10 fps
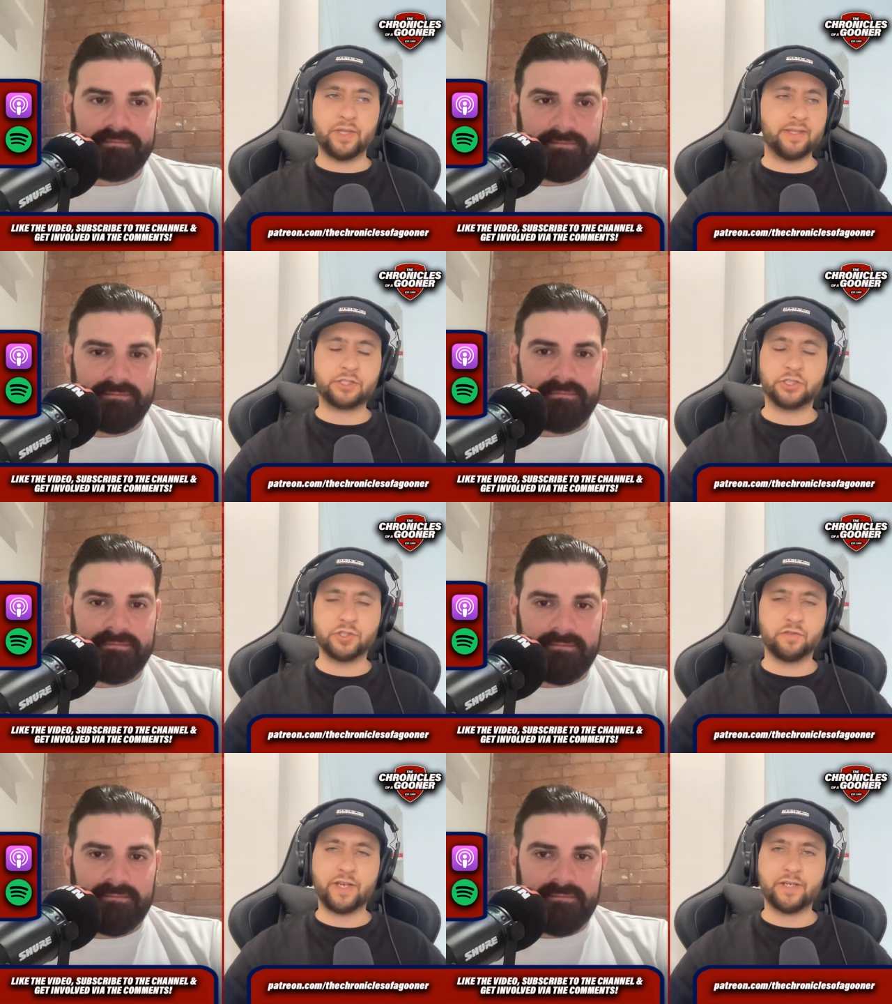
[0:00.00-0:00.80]
Speaker 1: and that's
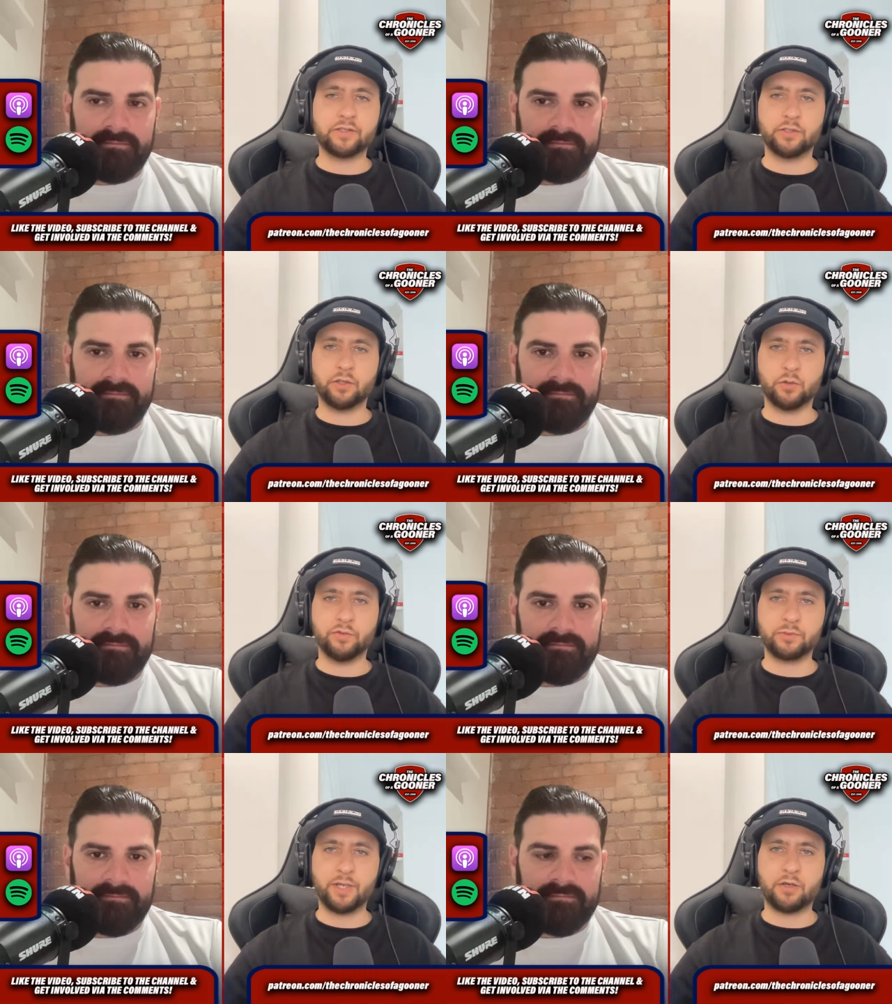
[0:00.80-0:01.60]
just defence. You know,
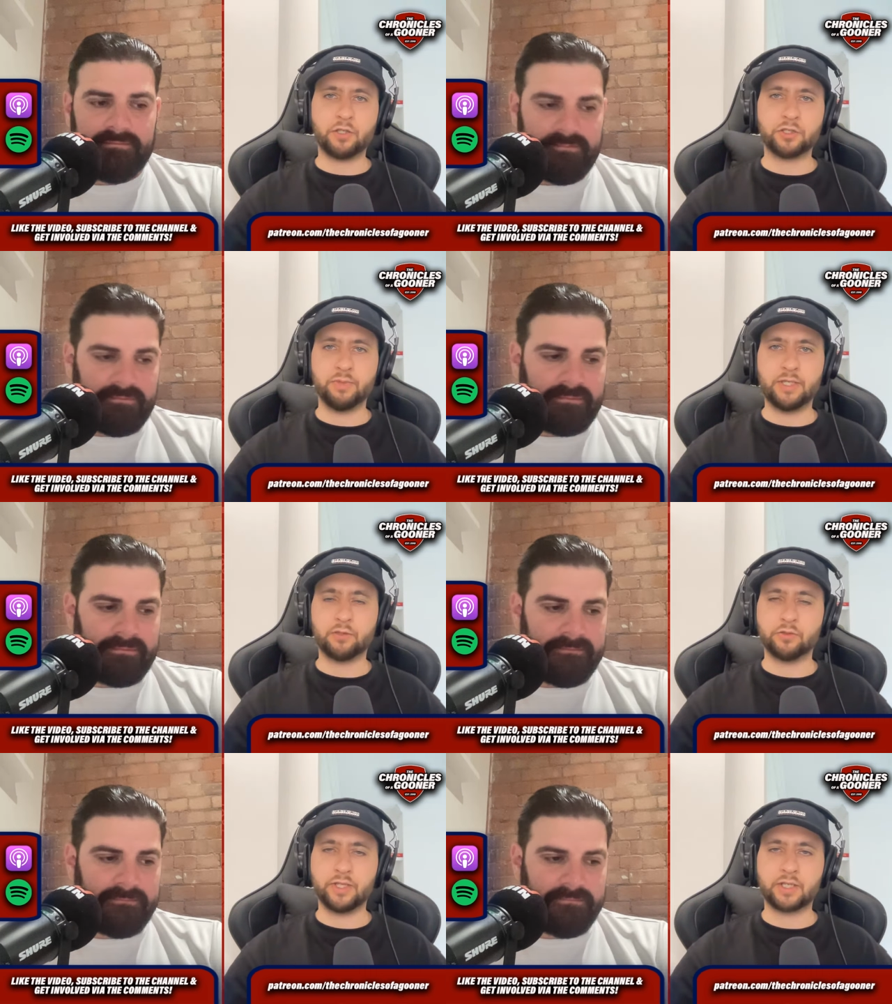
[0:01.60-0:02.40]
we've spent 100
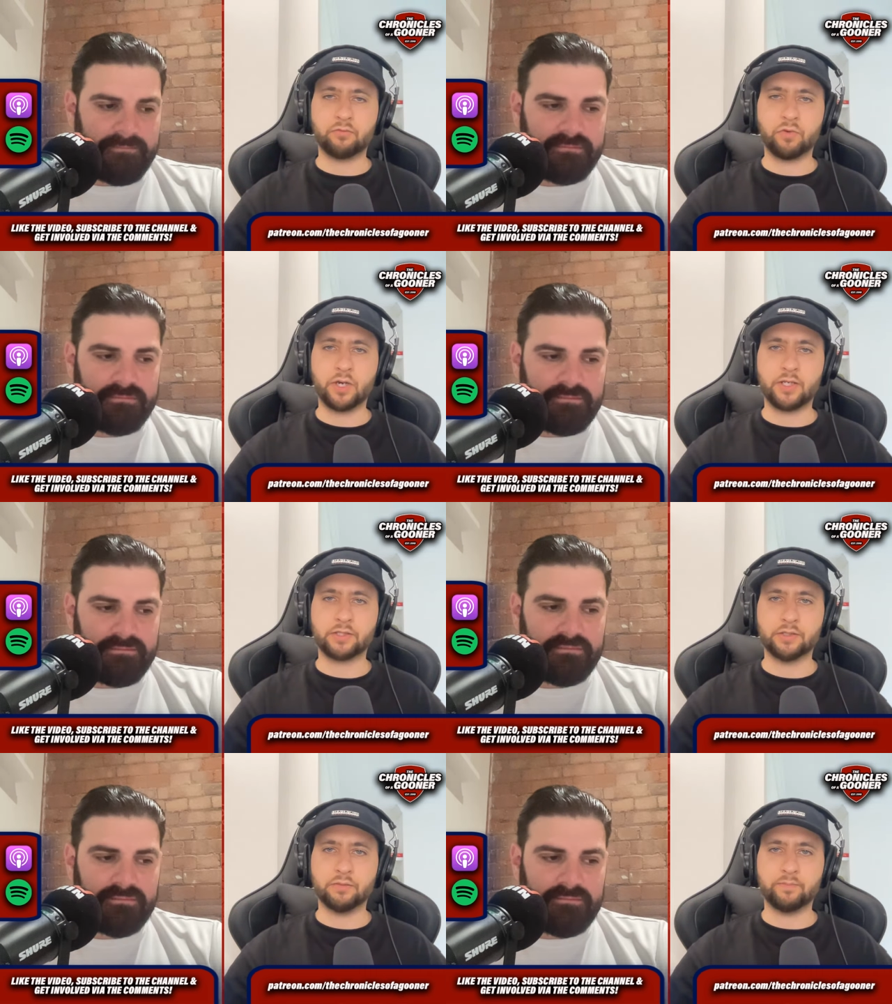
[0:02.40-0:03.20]
million on Declan
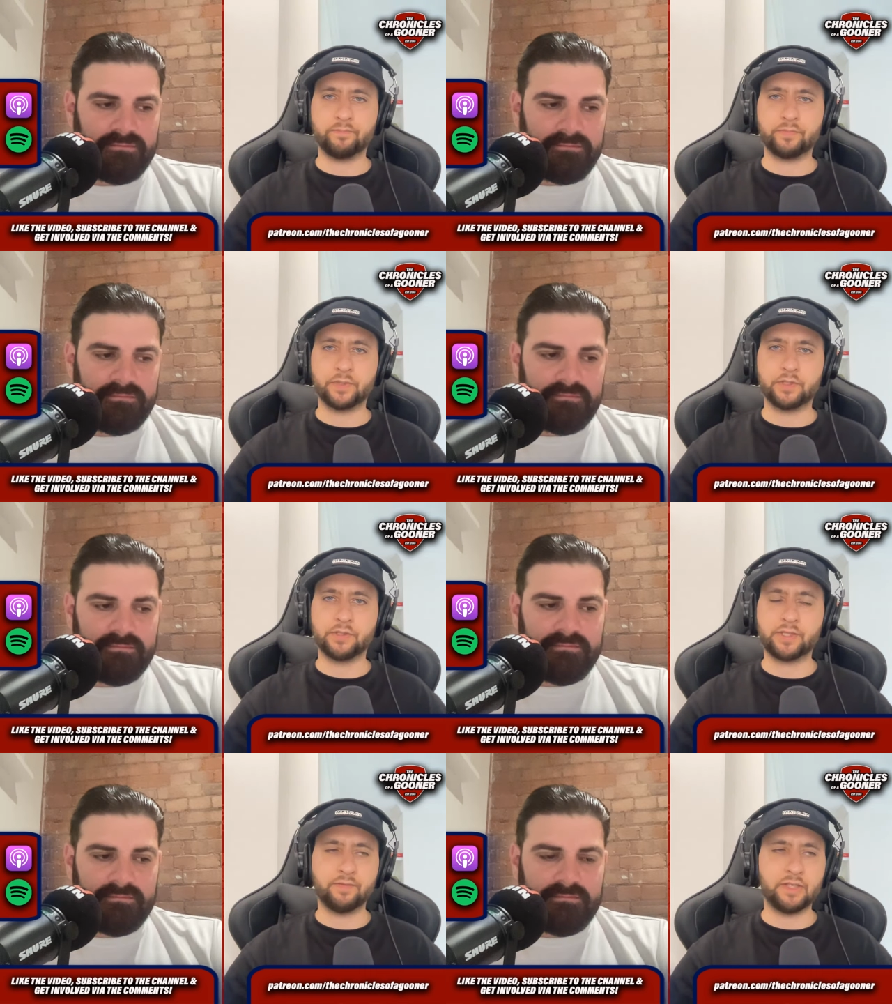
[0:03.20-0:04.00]
Rice and
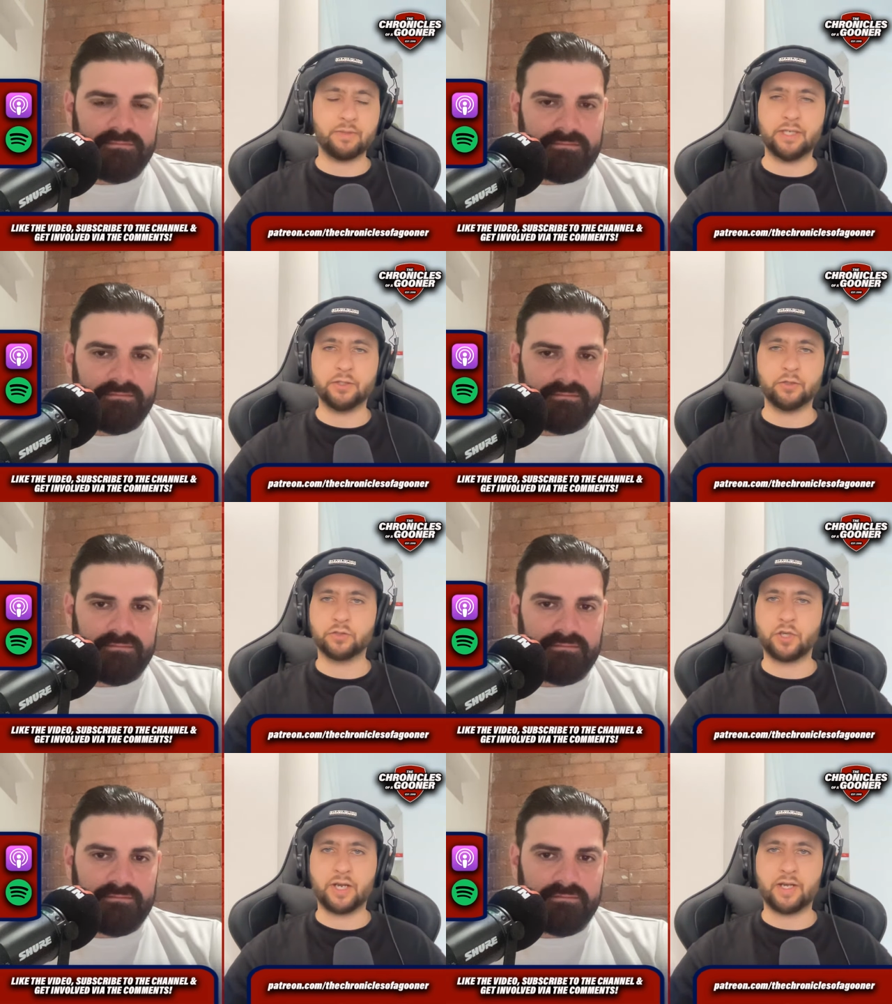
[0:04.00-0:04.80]
70 million
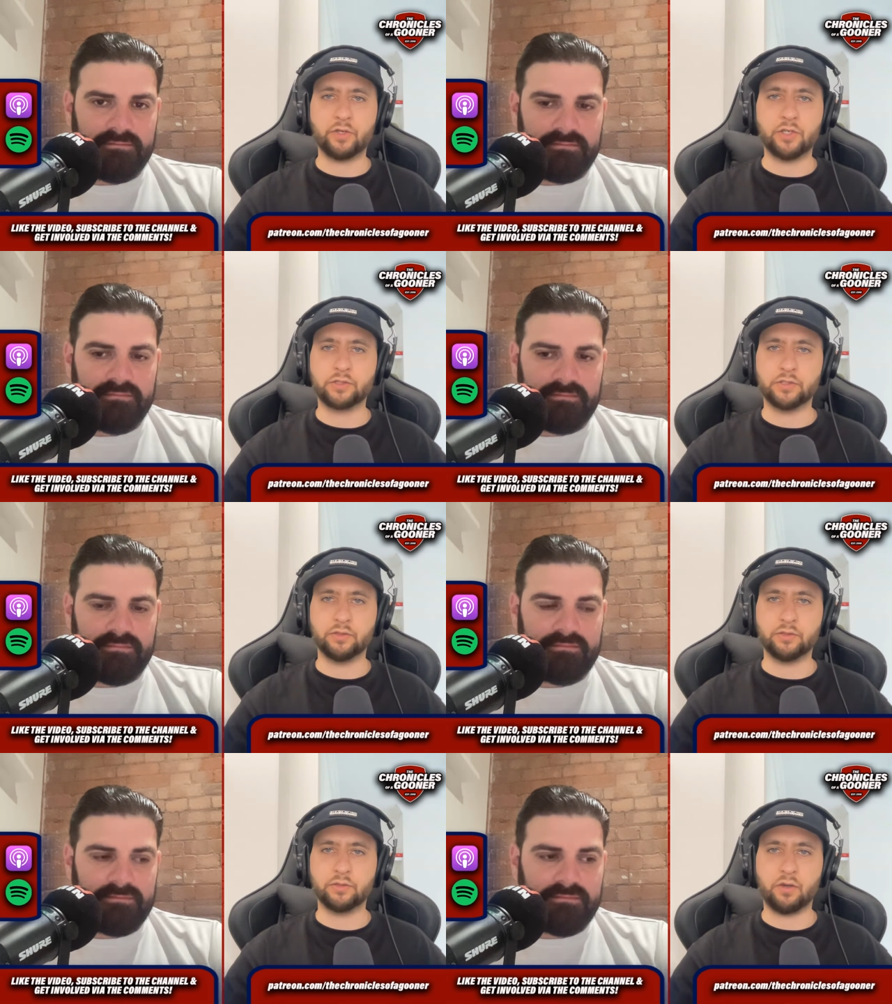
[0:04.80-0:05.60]
on Kai Havertz
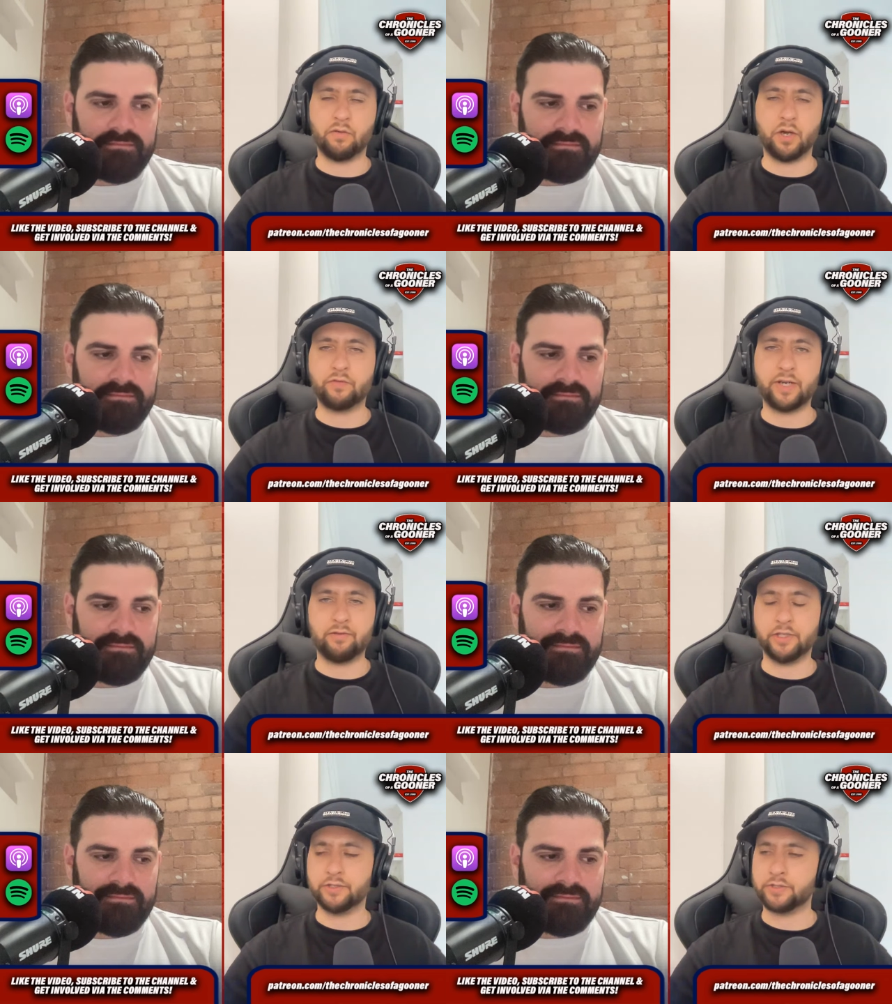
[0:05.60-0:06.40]
and other
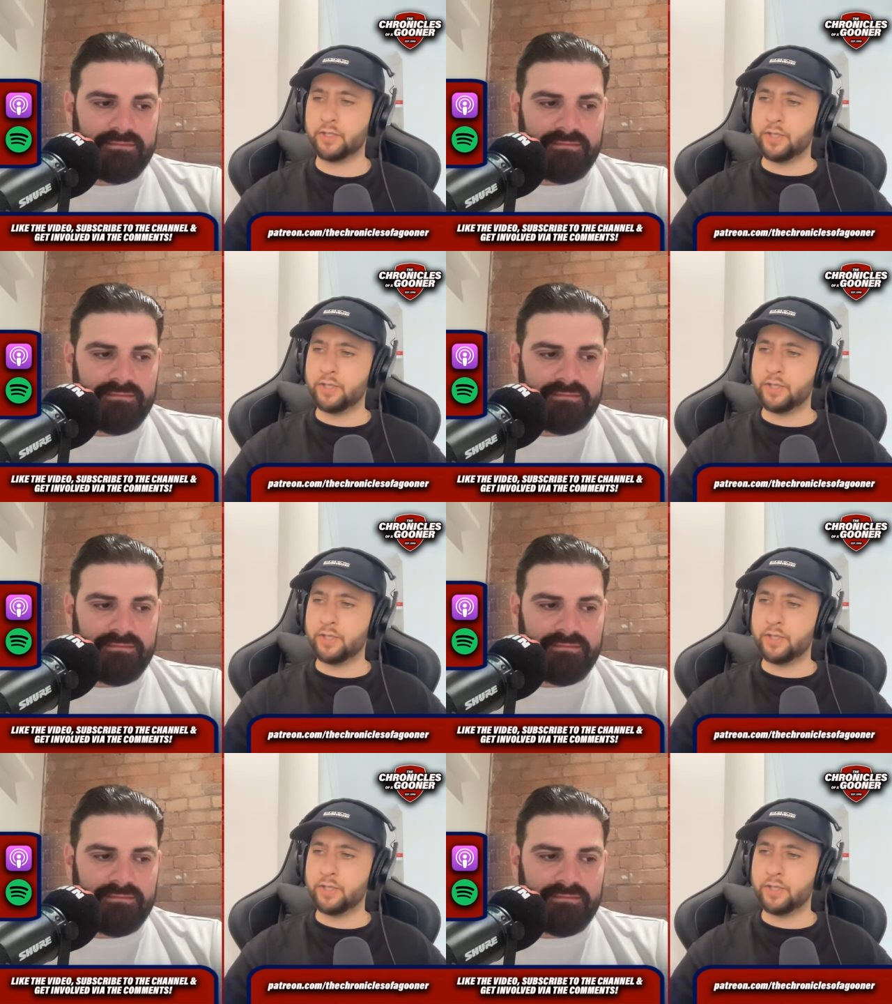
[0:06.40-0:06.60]
areas